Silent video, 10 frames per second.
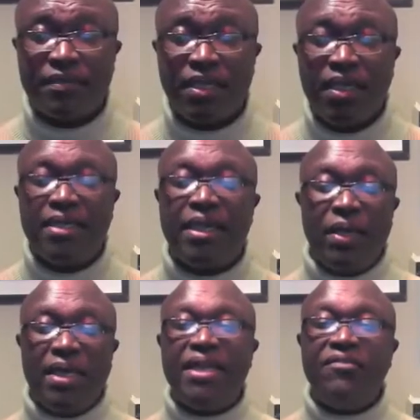Now,
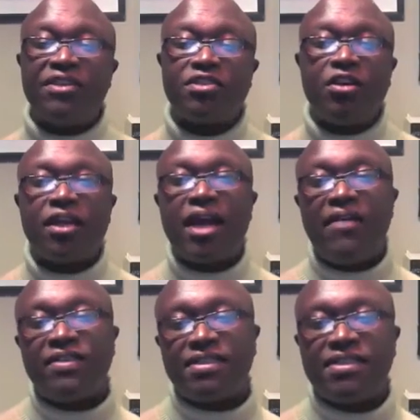we can never start a
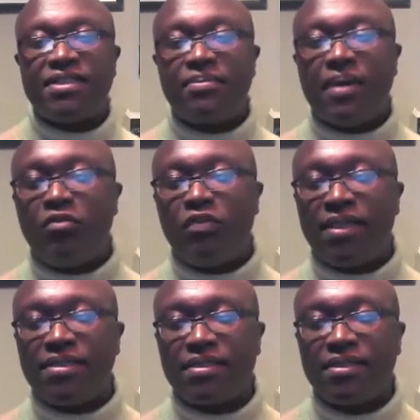conversation about
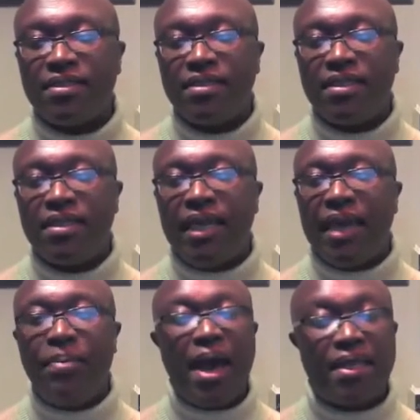race
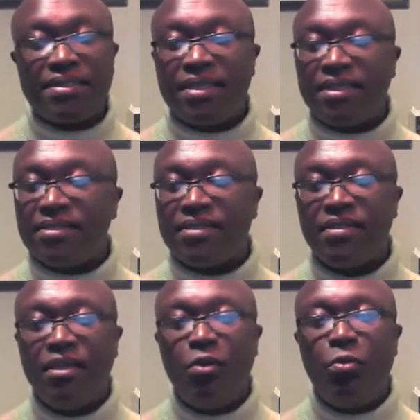and politics
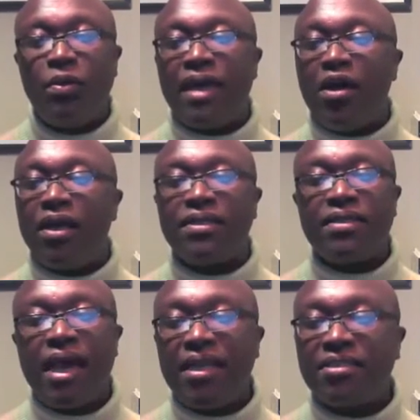without
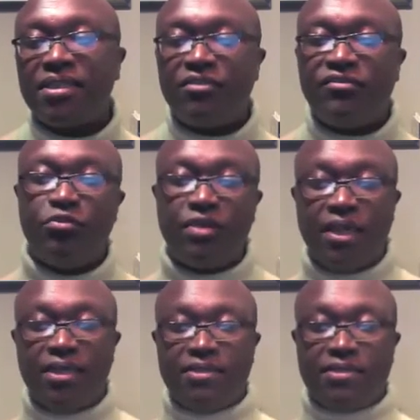acknowledging a few
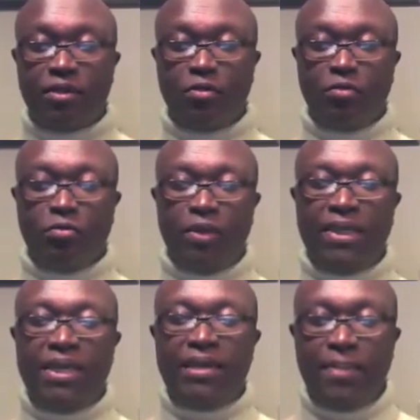things. So we
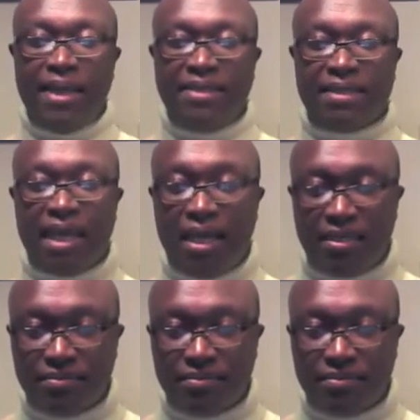need a baseline.